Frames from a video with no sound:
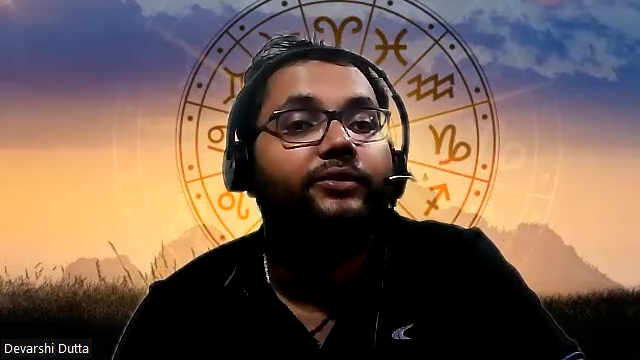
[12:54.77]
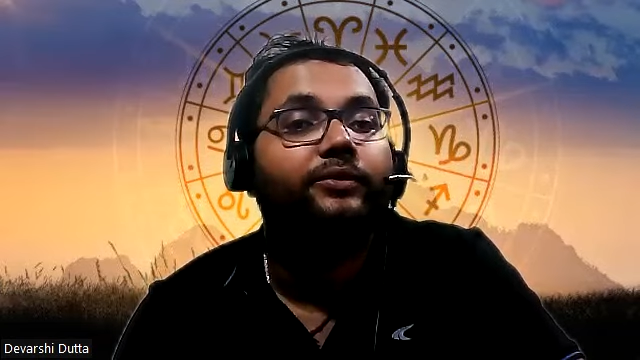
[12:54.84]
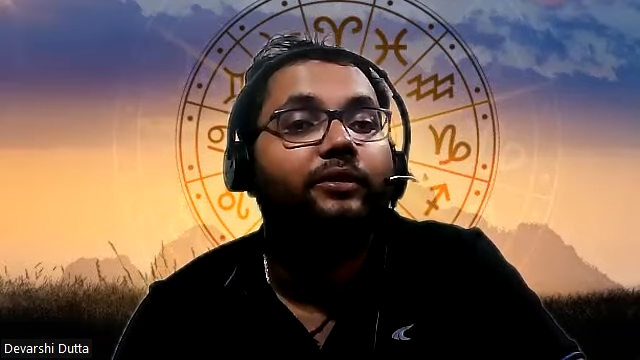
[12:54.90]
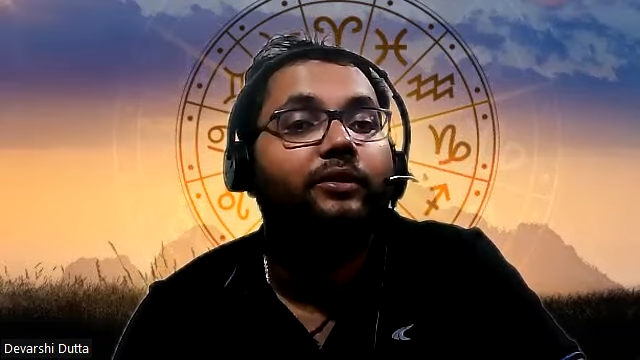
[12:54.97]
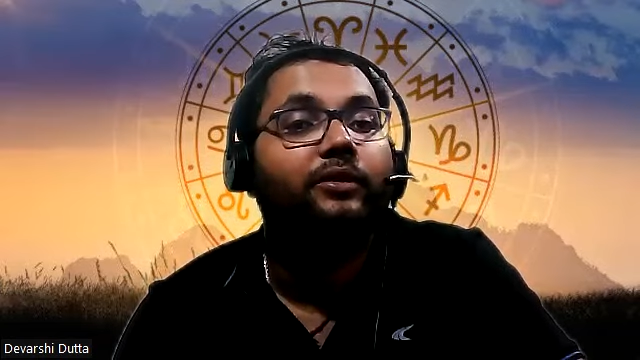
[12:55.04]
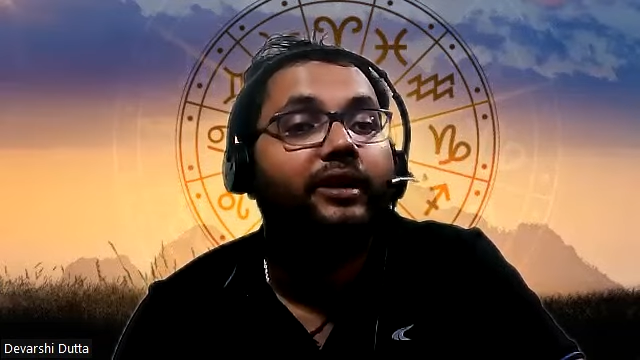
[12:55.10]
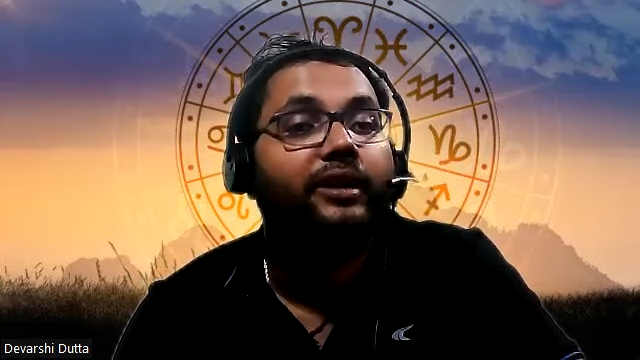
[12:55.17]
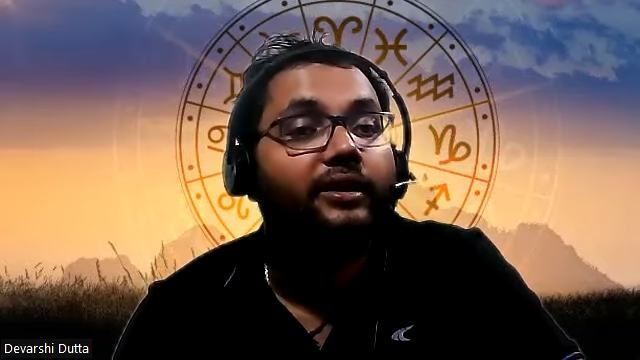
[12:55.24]
to
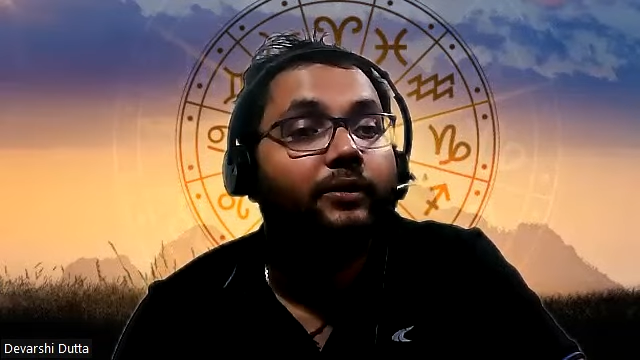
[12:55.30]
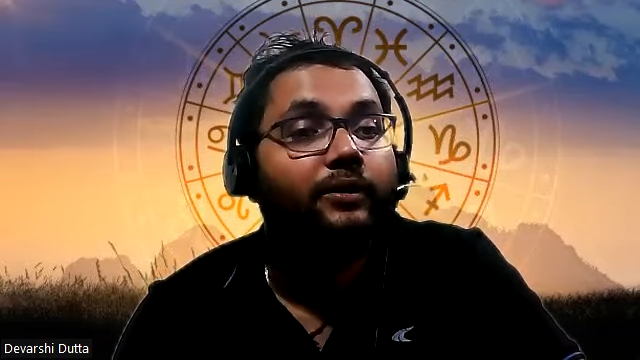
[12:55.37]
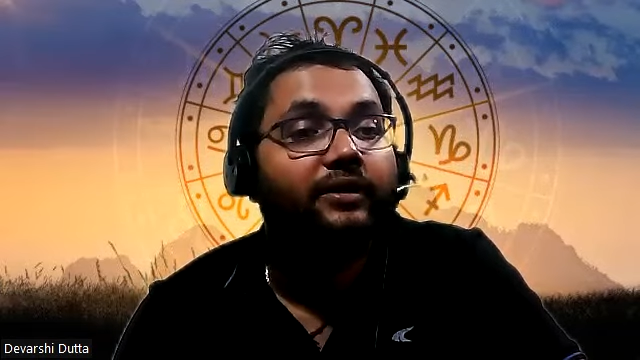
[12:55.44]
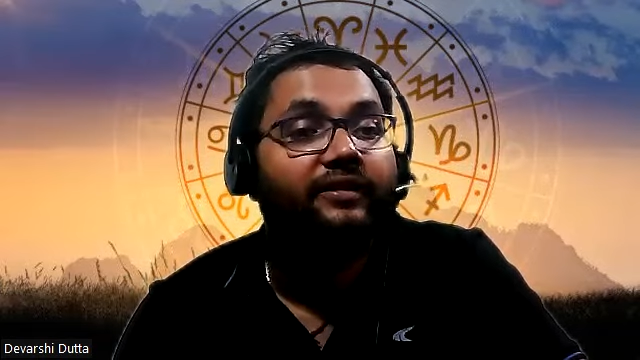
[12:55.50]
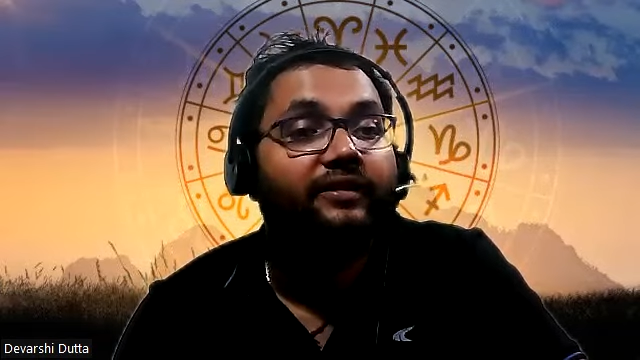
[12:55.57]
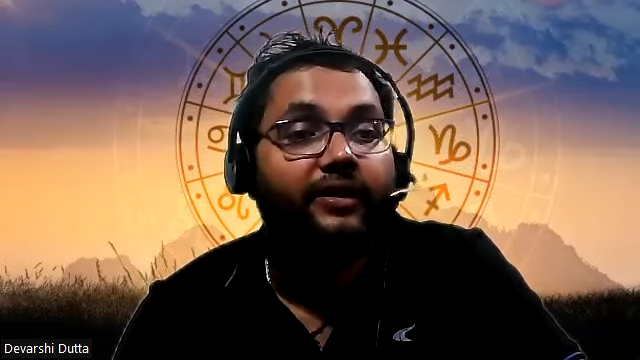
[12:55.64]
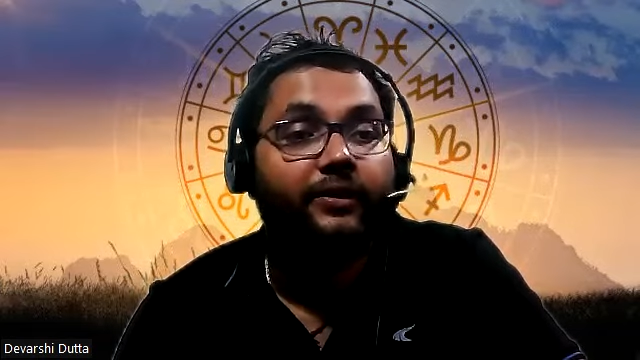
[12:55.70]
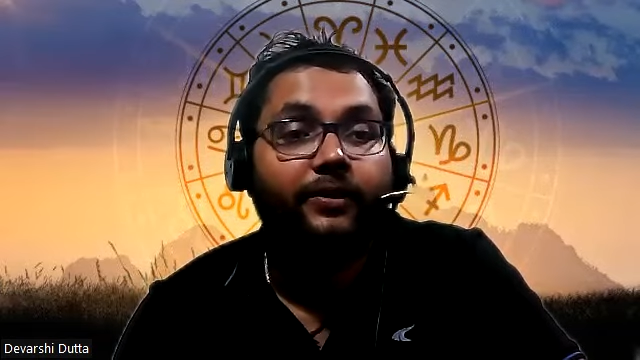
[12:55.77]
look into
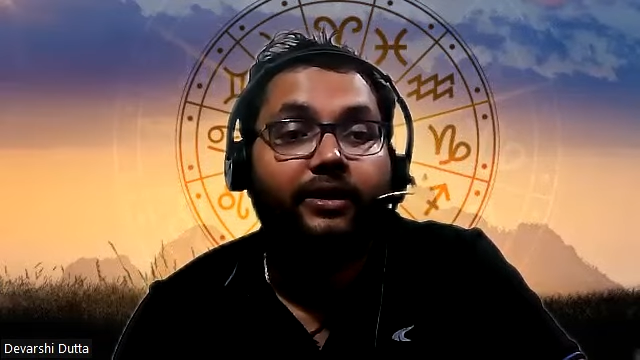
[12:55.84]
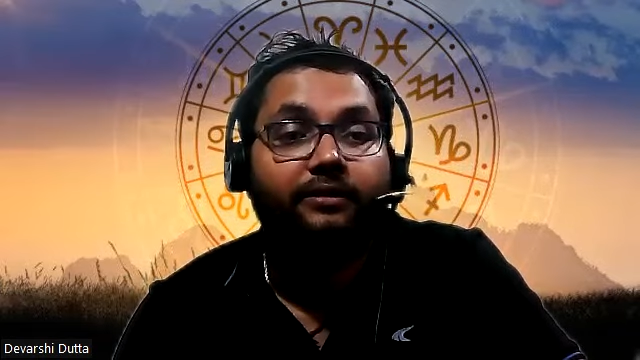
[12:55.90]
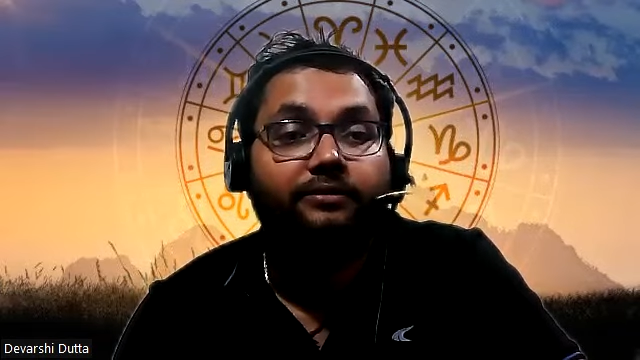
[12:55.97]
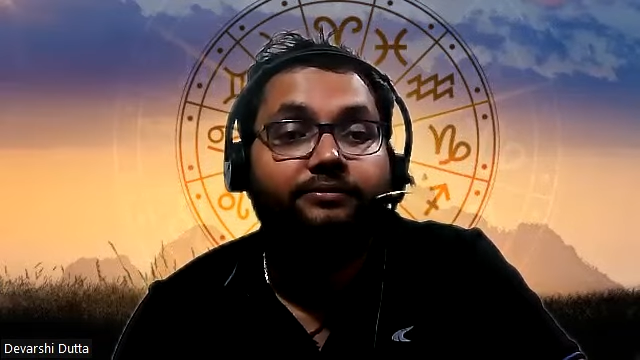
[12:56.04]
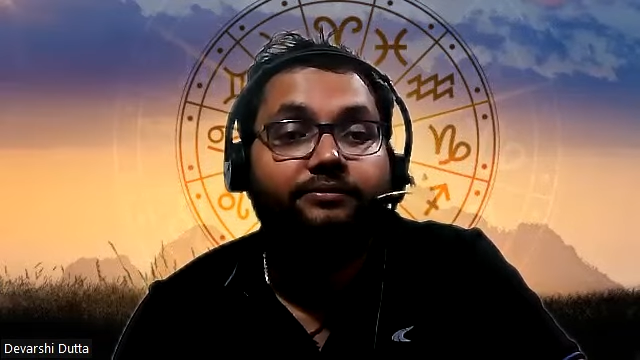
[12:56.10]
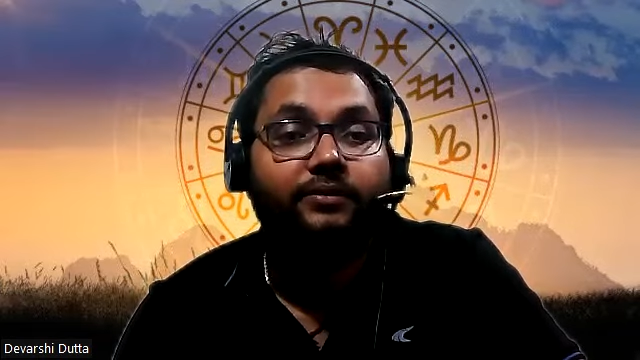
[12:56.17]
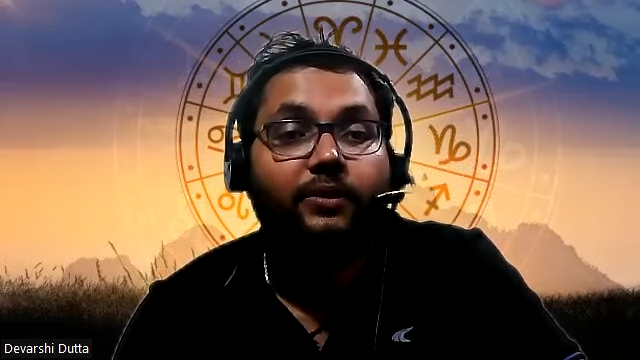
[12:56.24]
this area